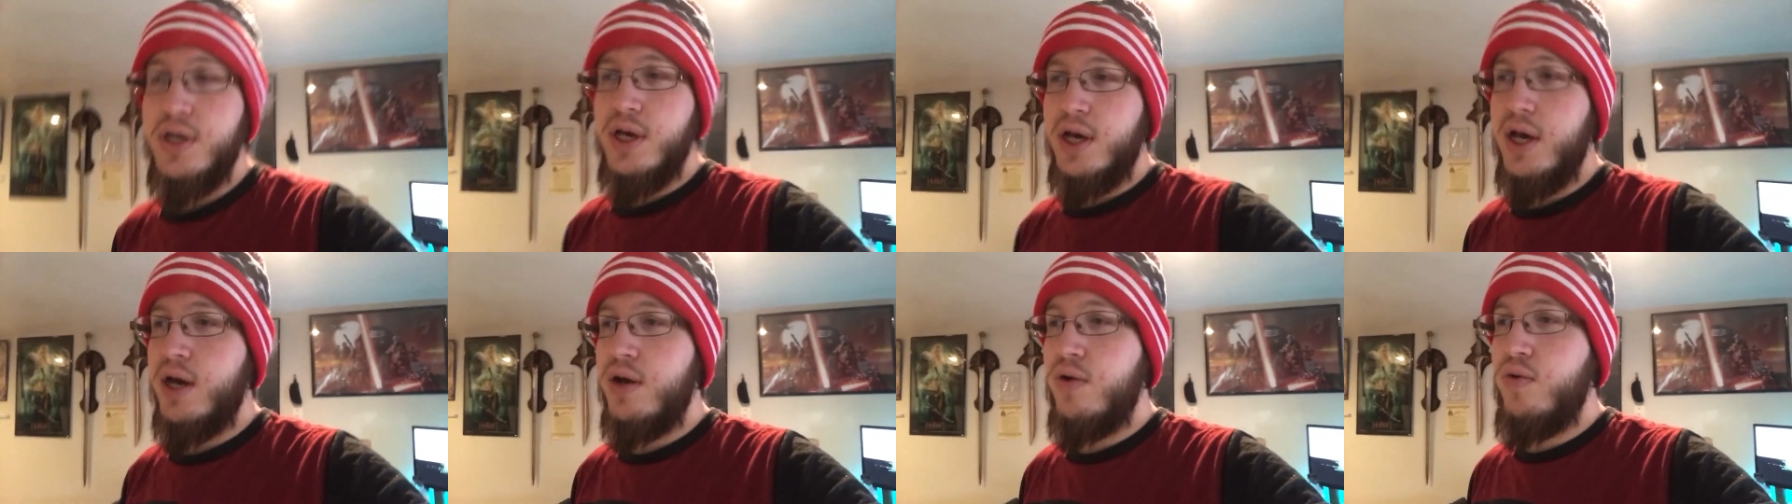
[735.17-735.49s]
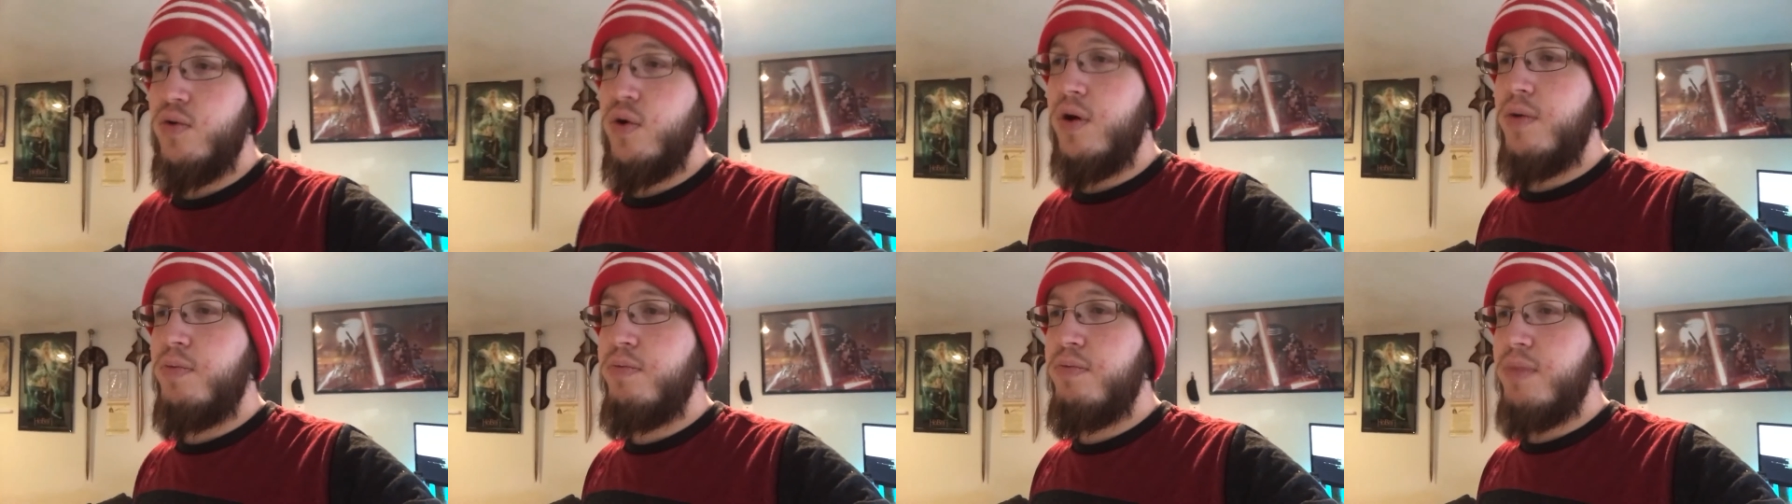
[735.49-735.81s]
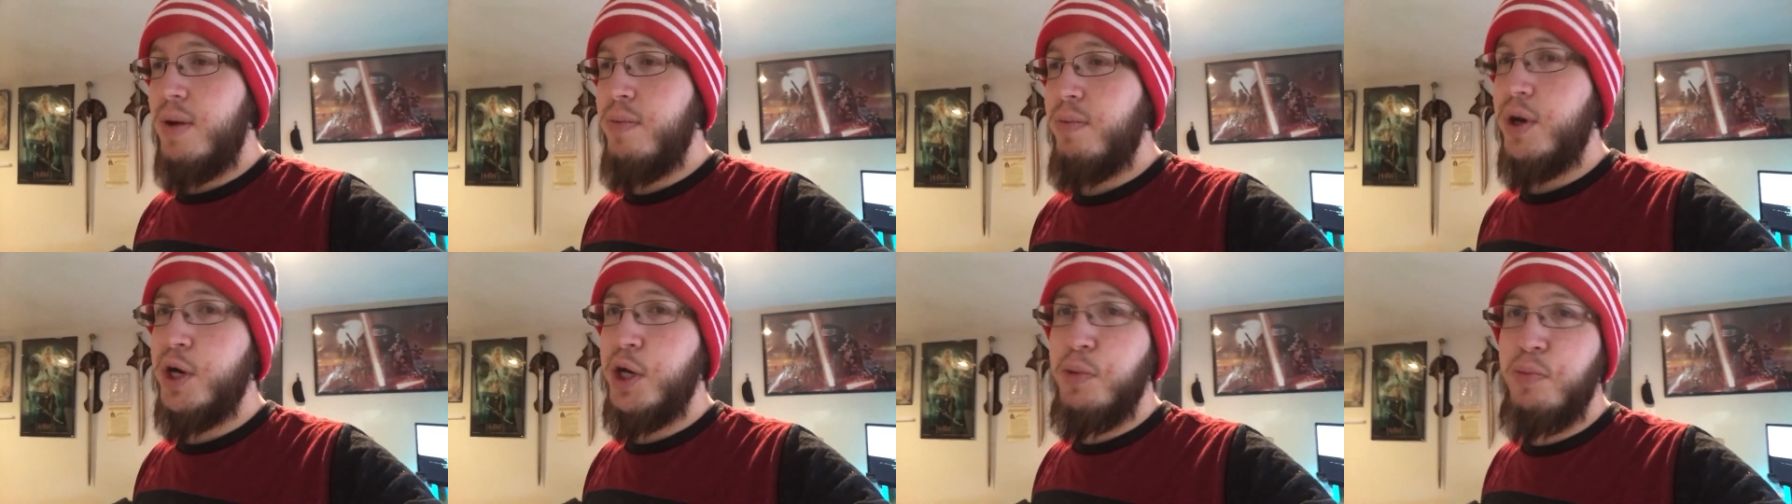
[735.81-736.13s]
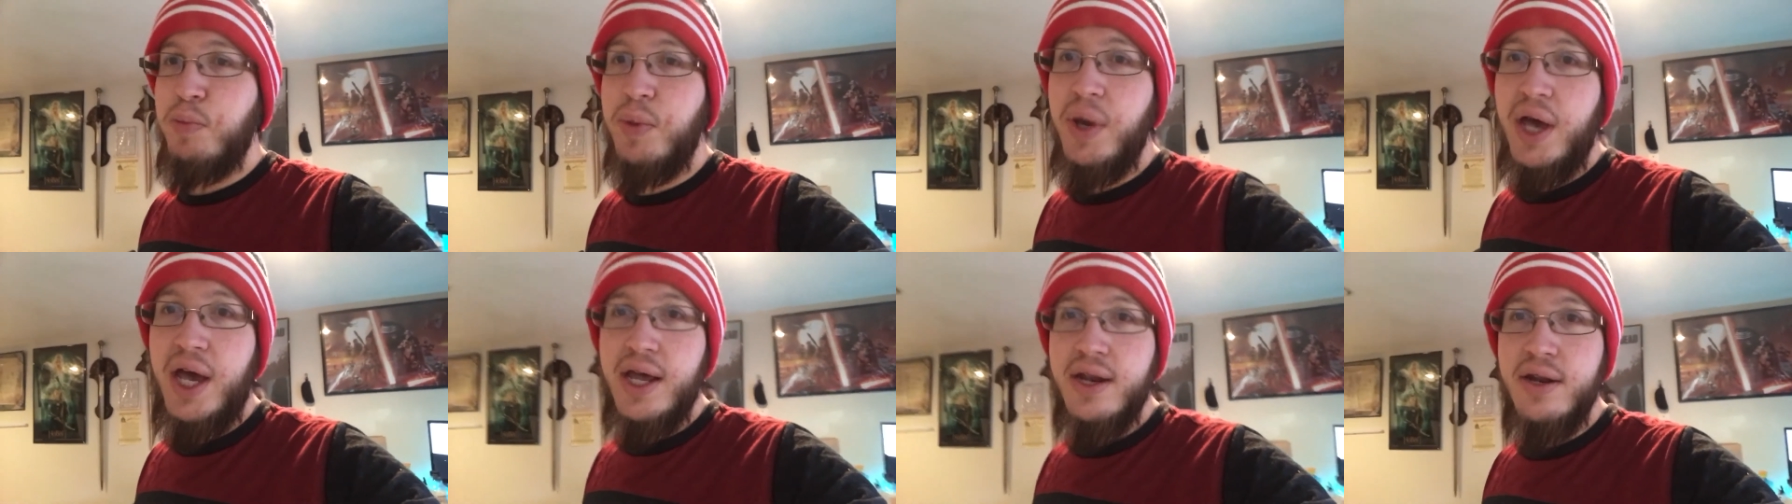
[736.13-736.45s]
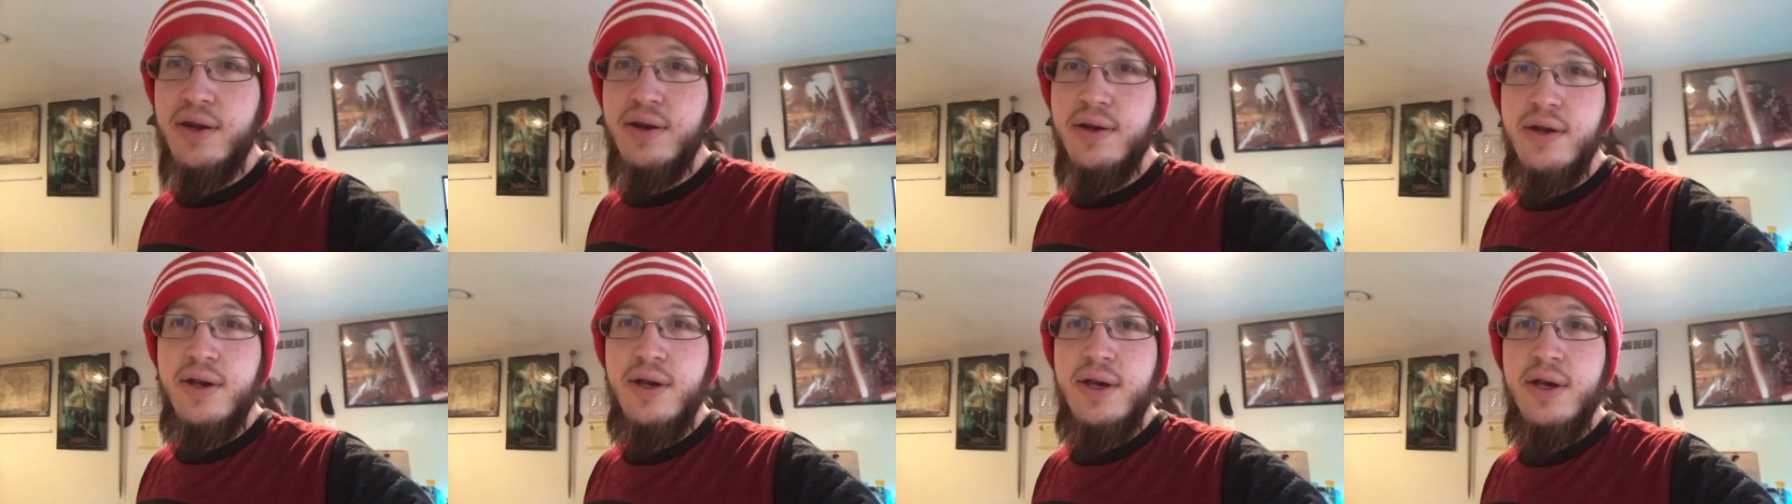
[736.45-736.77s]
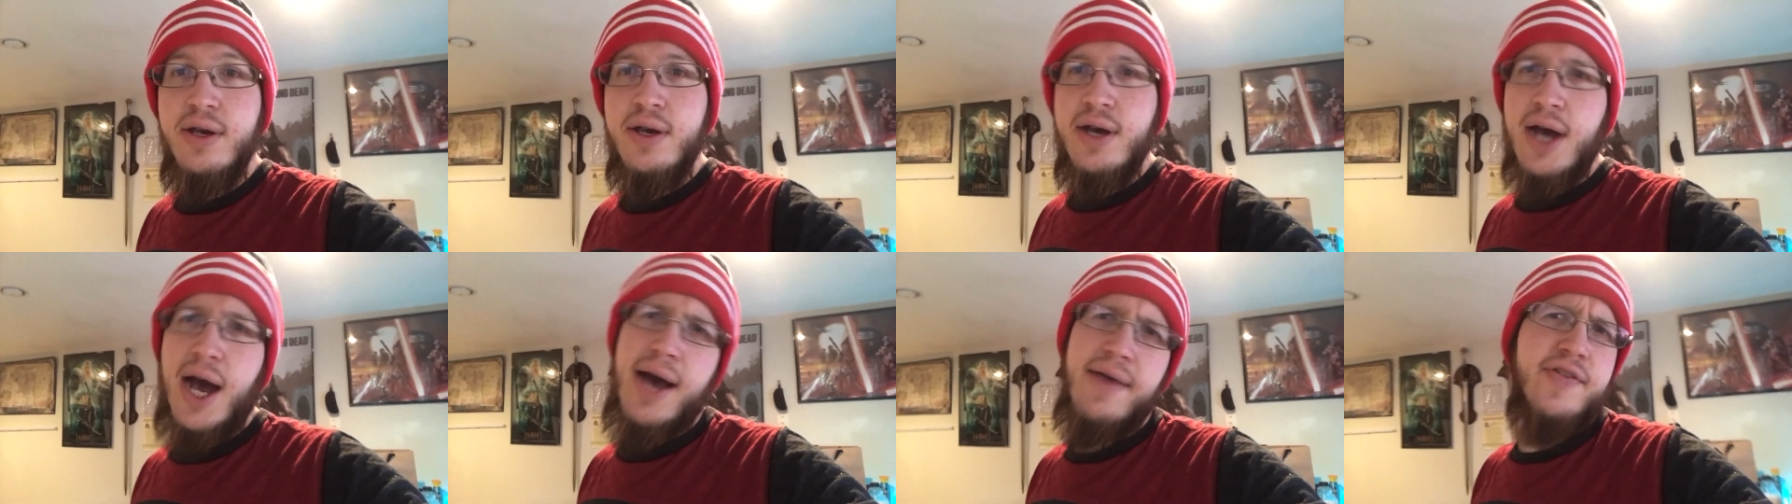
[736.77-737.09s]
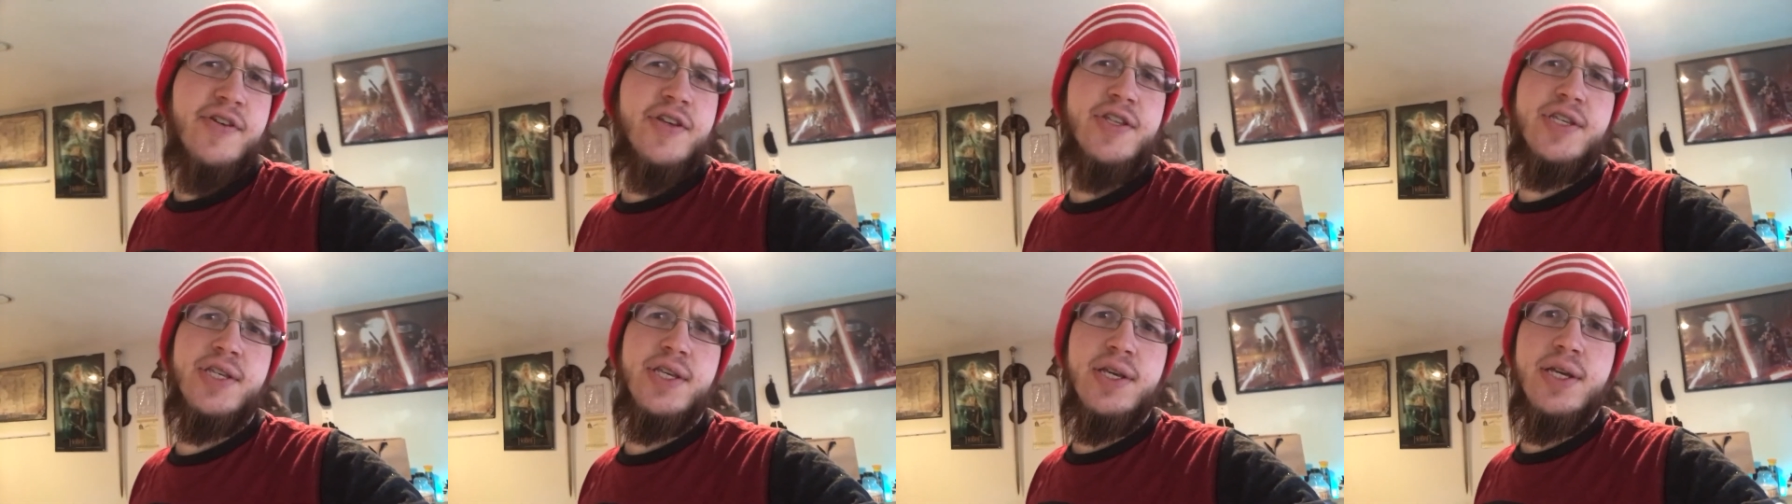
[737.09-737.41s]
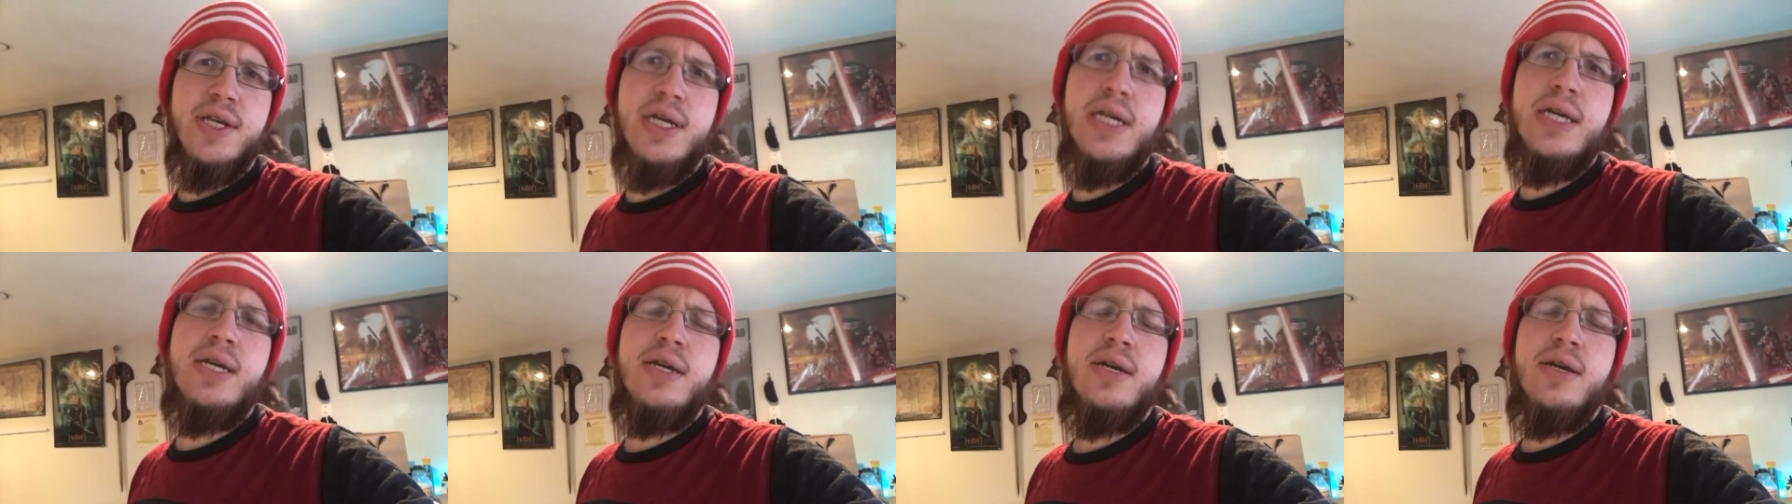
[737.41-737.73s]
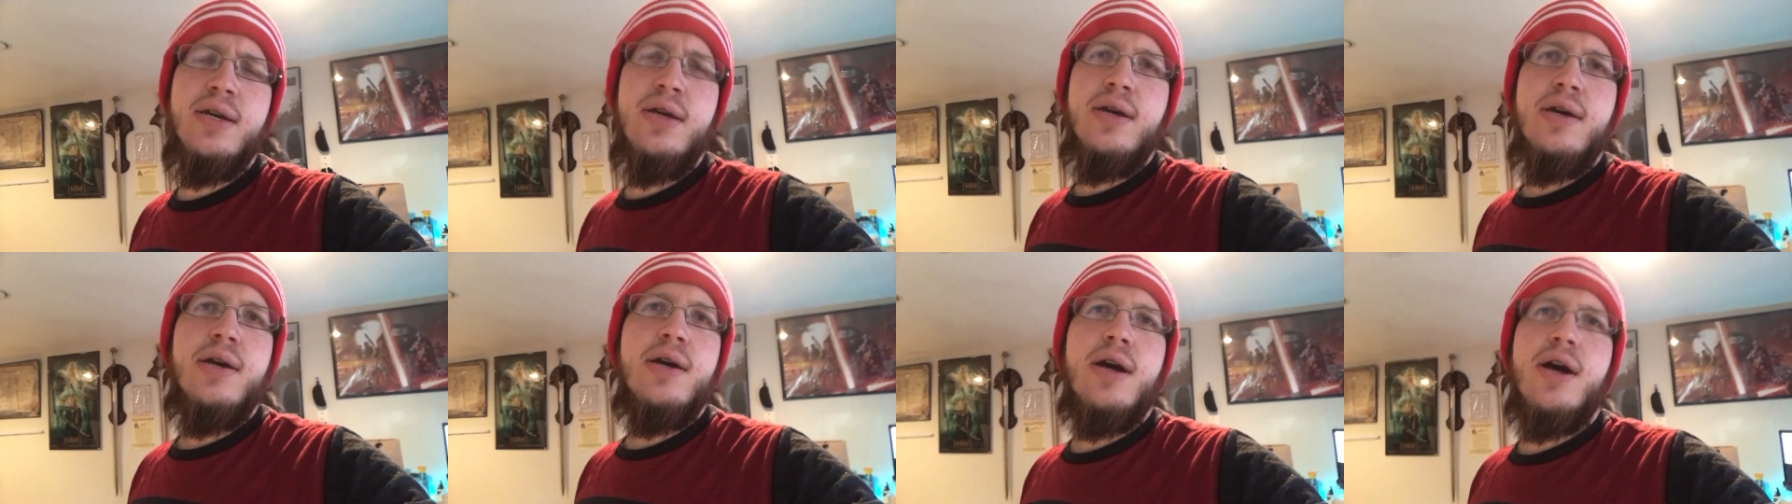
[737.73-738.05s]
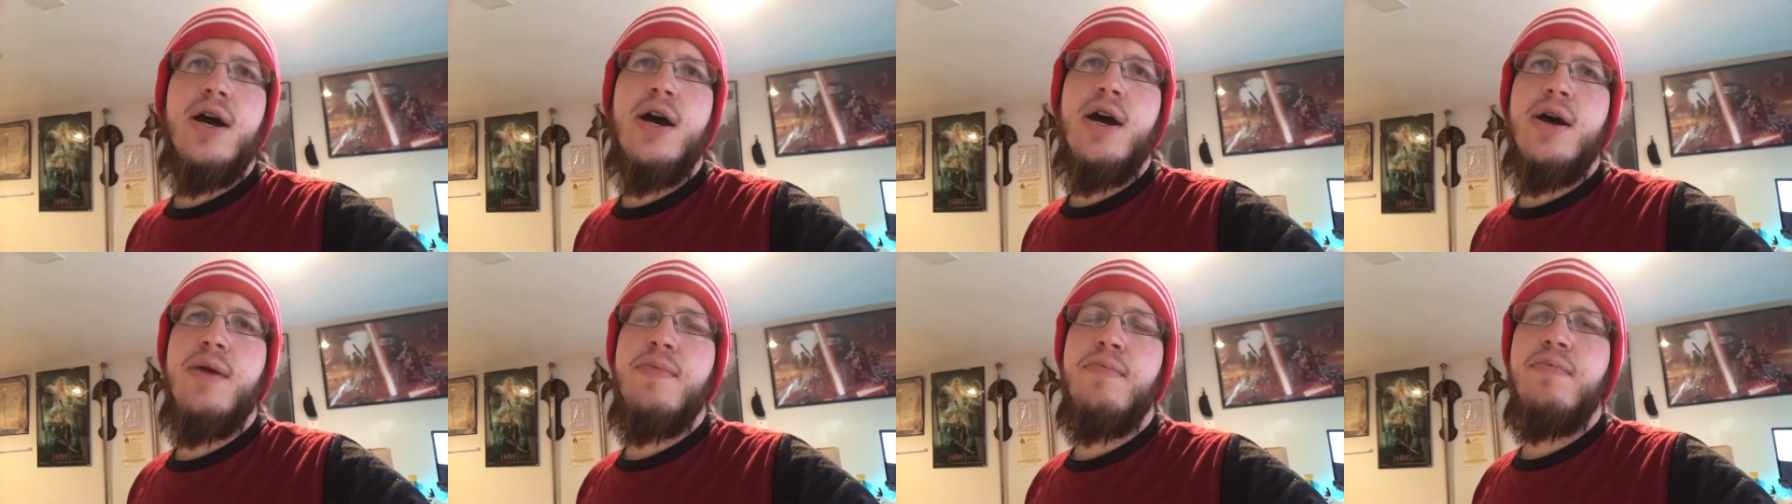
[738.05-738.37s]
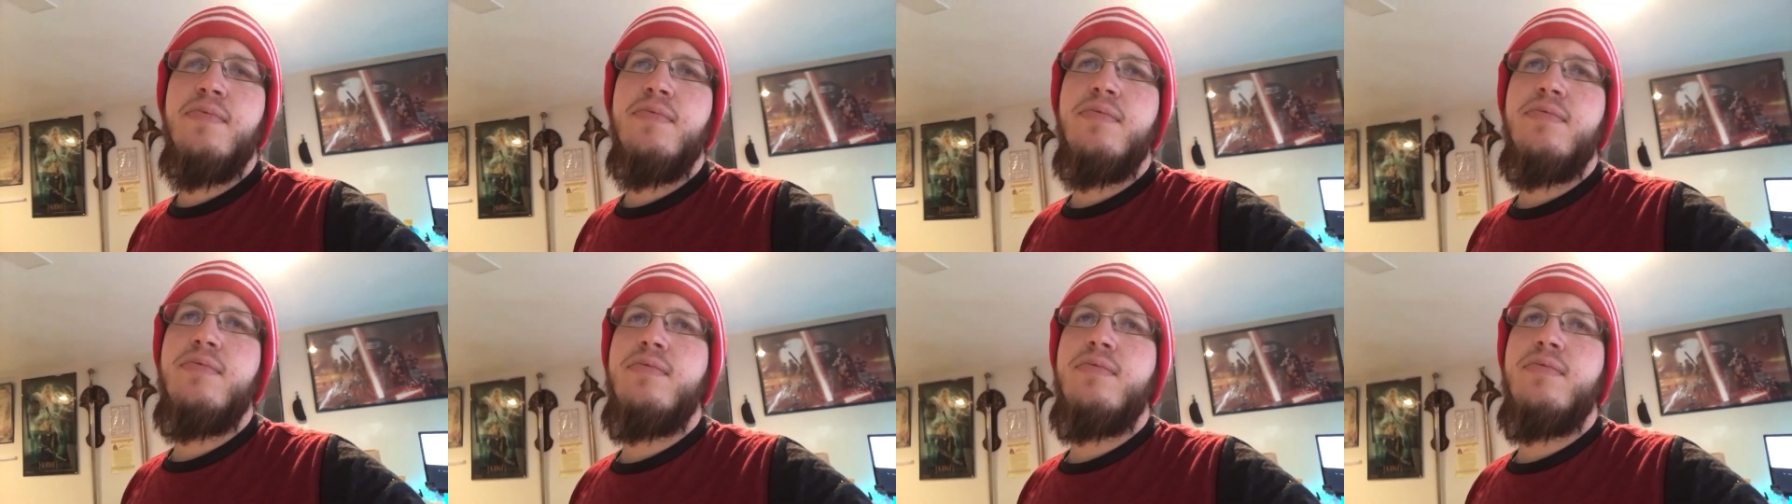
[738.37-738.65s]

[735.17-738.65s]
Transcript: Uh, well, my buddy Ben, obviously, um,